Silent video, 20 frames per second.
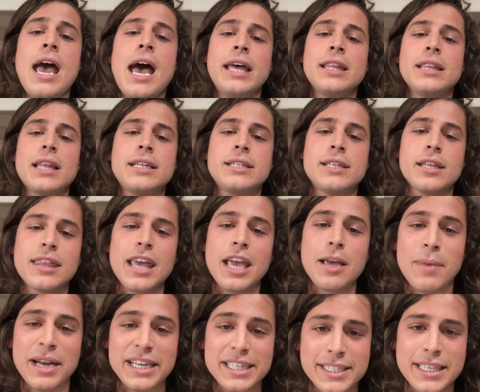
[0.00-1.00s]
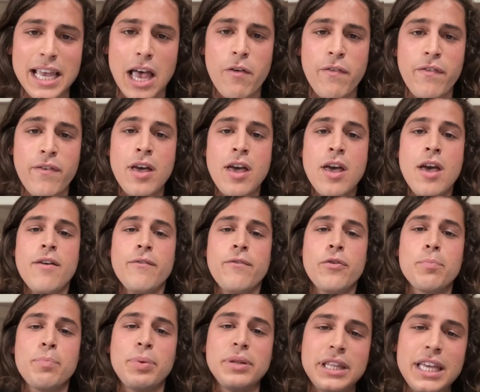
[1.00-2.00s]
I'd like to thank myself
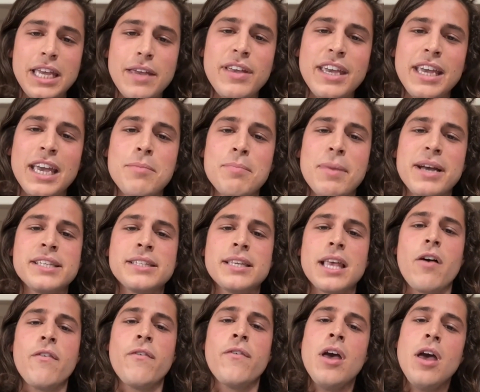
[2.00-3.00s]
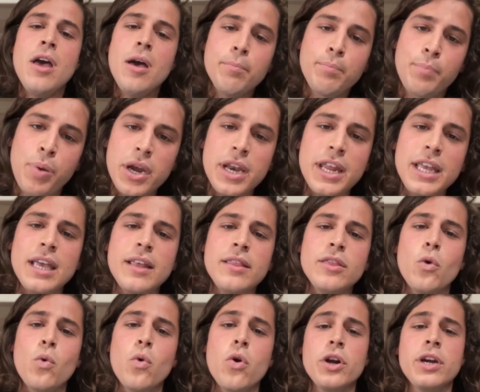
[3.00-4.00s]
for believing in myself, putting in
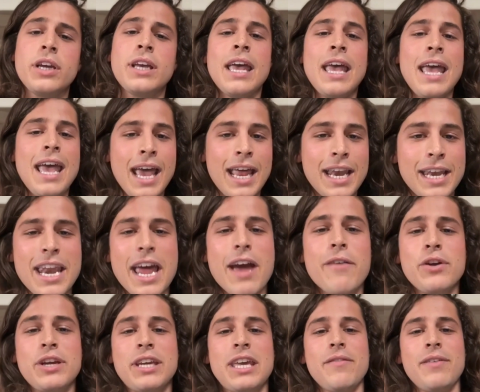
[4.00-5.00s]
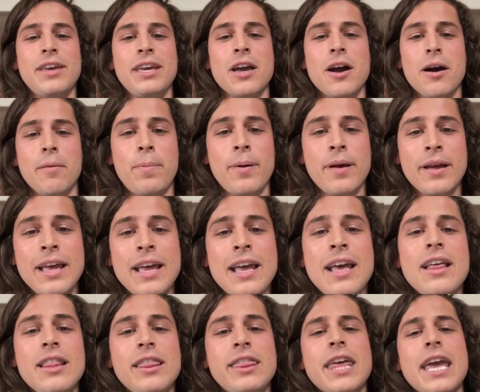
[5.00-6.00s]
the work, and never giving up.
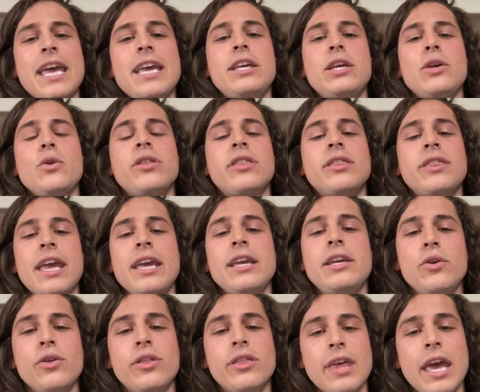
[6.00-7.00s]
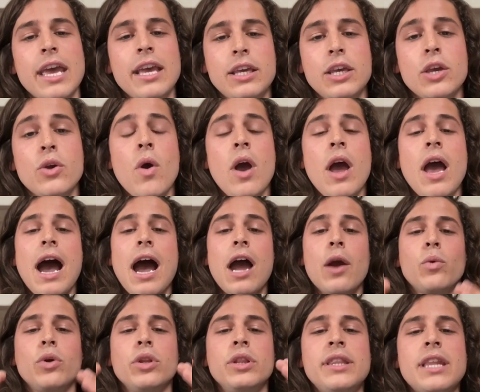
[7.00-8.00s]
Thank you, thank you, thank you. I
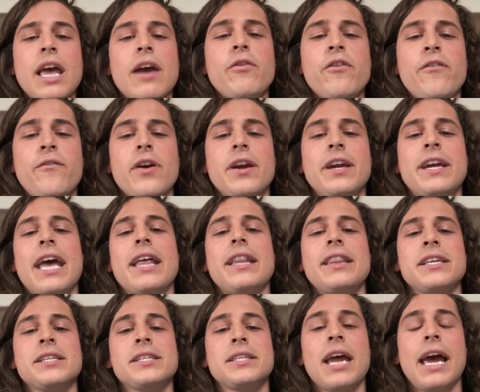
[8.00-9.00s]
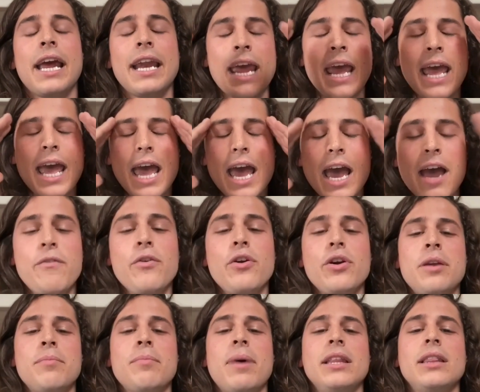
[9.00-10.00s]
will never forget this night ever
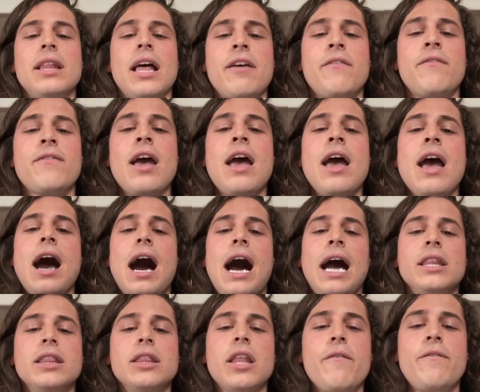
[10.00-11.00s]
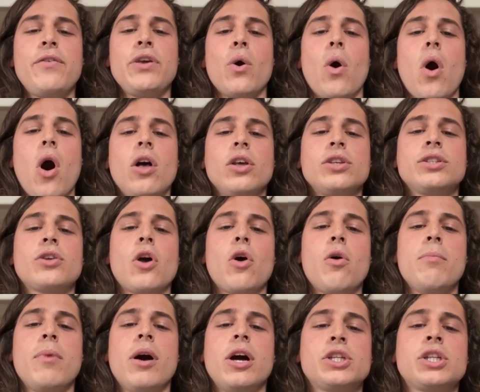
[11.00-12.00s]
in my life. I love you all so
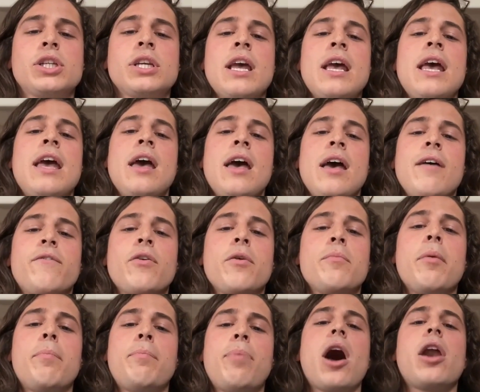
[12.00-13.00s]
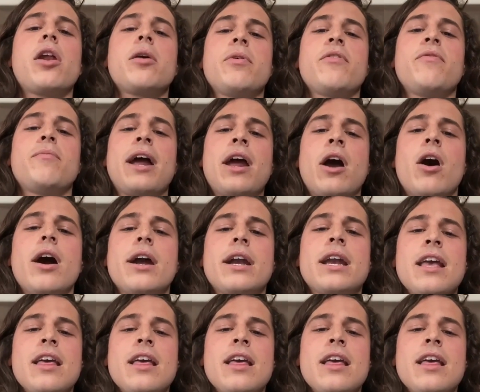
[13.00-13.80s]
much. From the bottom of my heart,